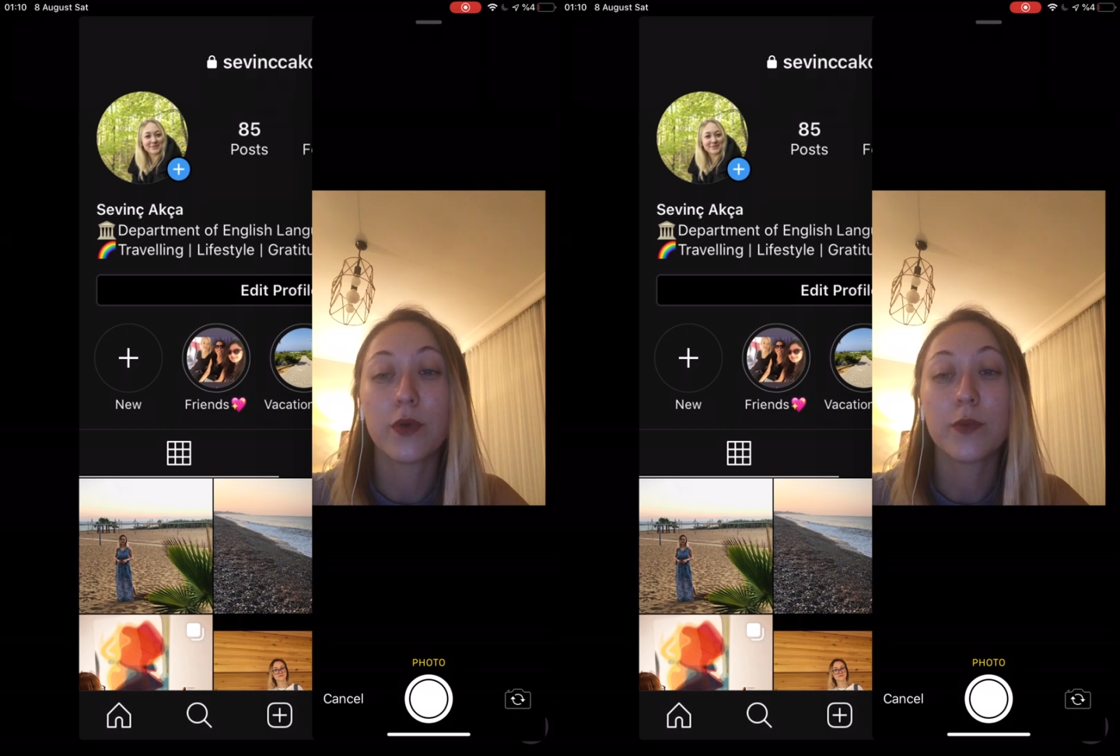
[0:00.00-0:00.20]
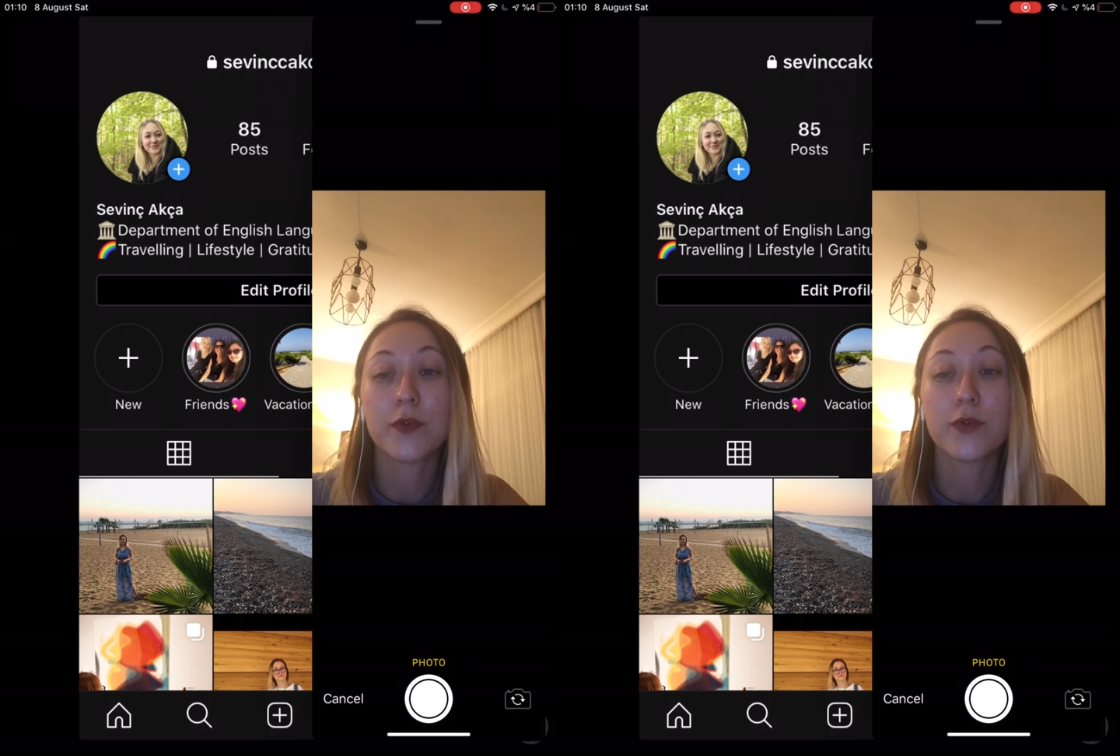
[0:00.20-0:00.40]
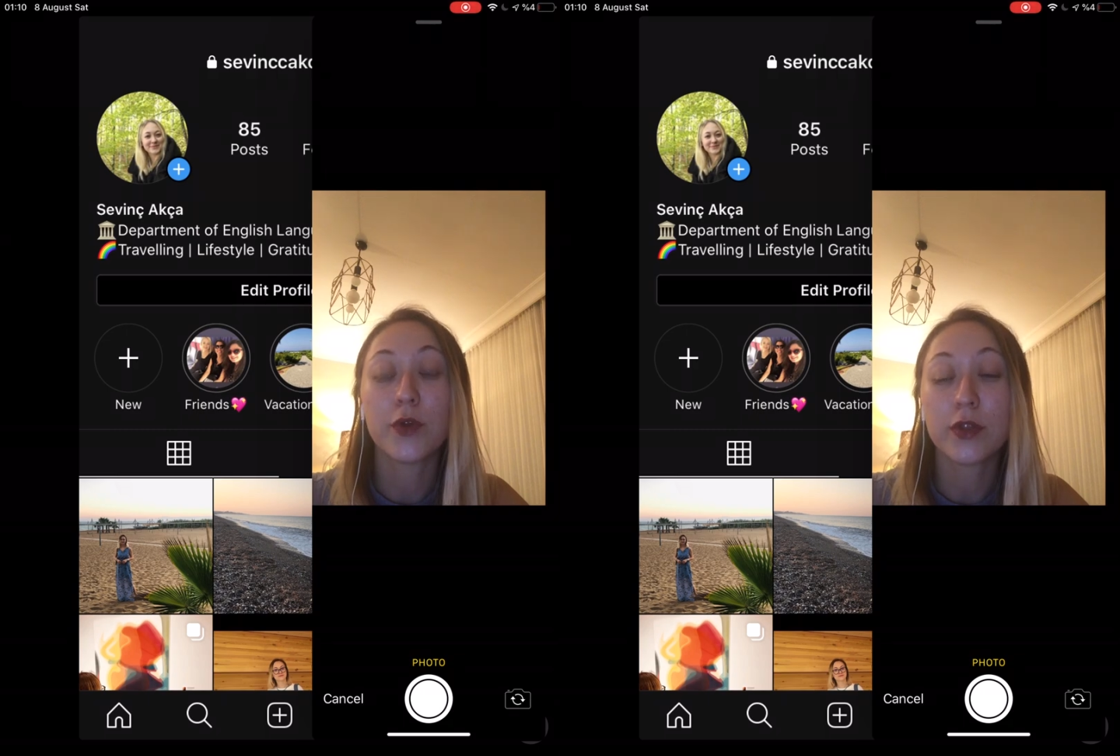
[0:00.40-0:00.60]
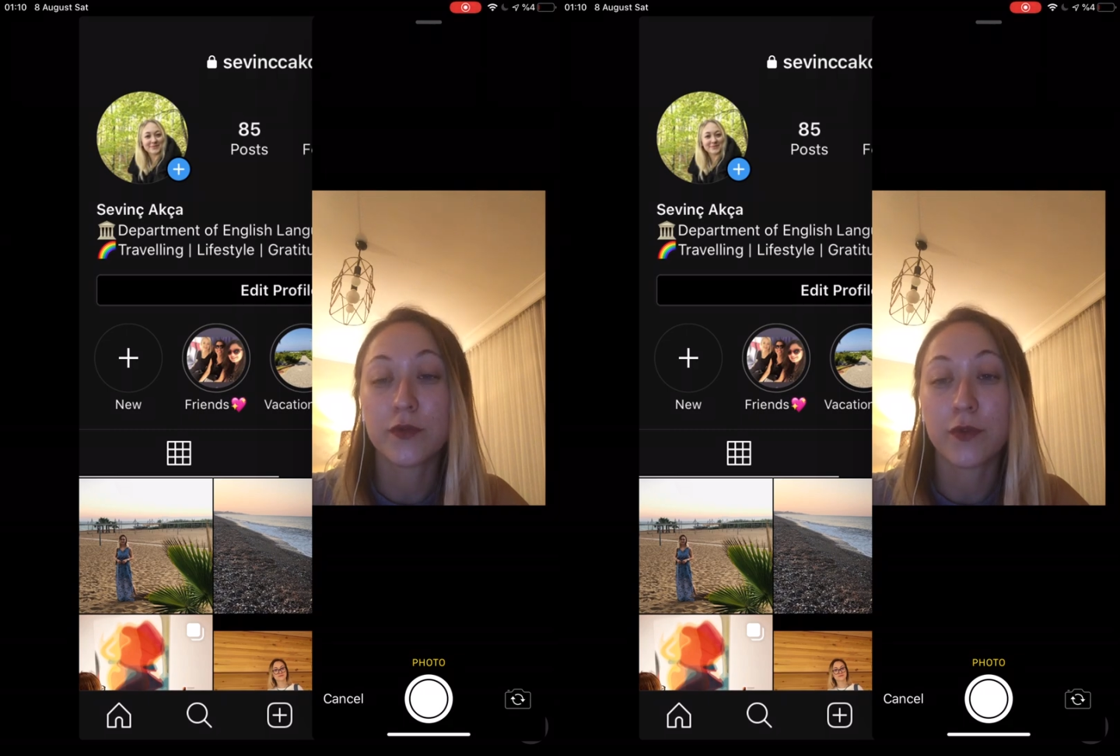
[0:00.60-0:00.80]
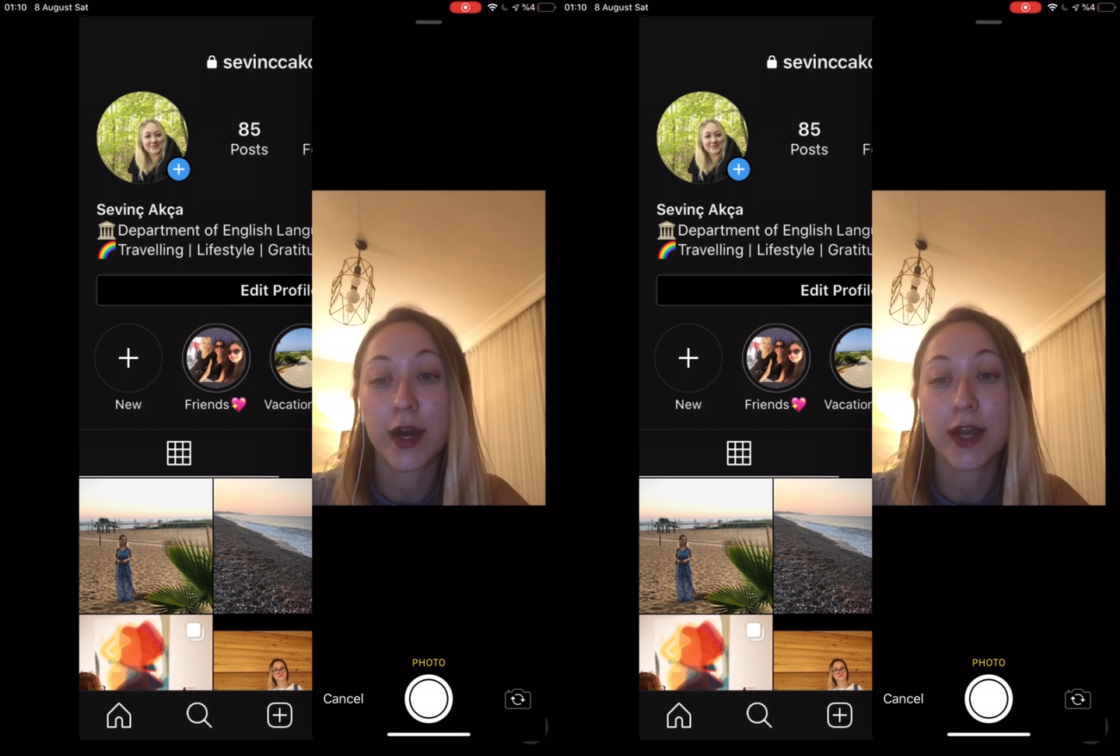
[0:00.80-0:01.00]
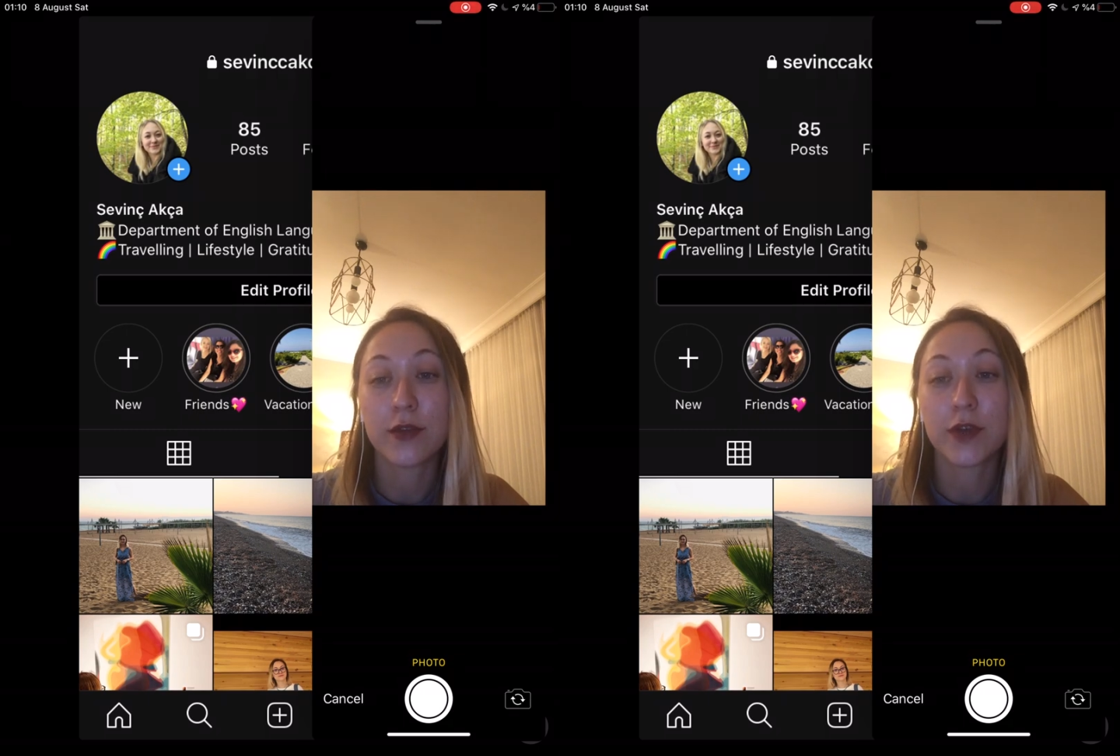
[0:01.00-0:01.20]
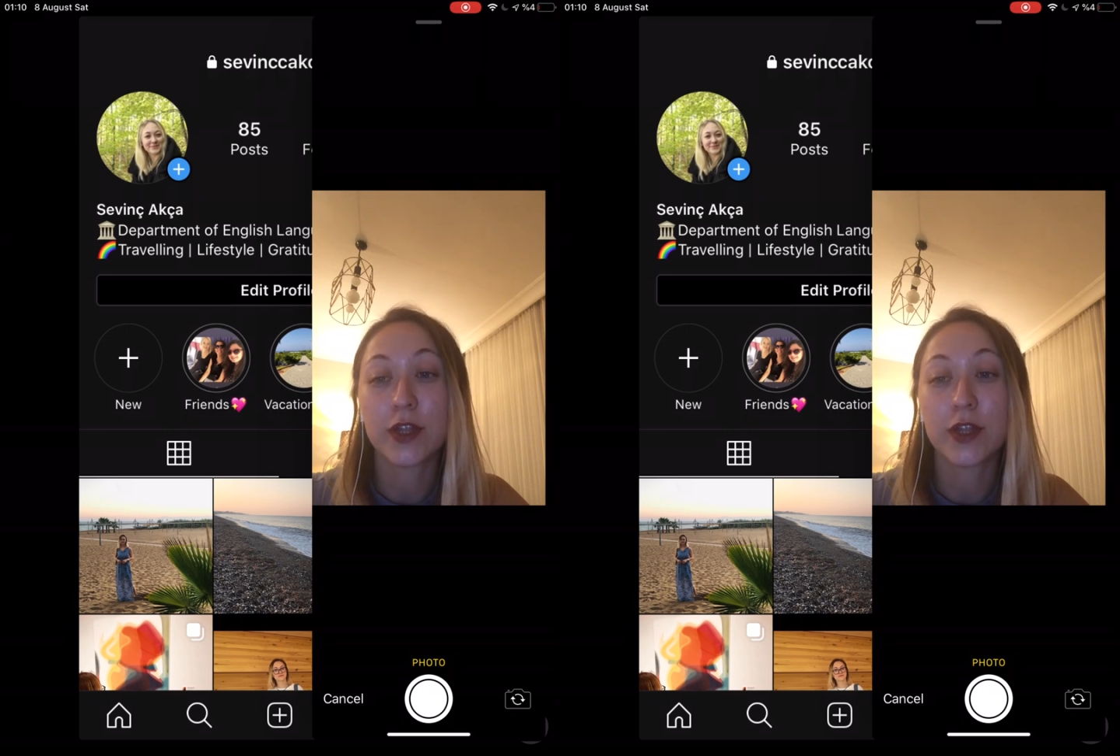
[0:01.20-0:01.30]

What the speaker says: be notified when you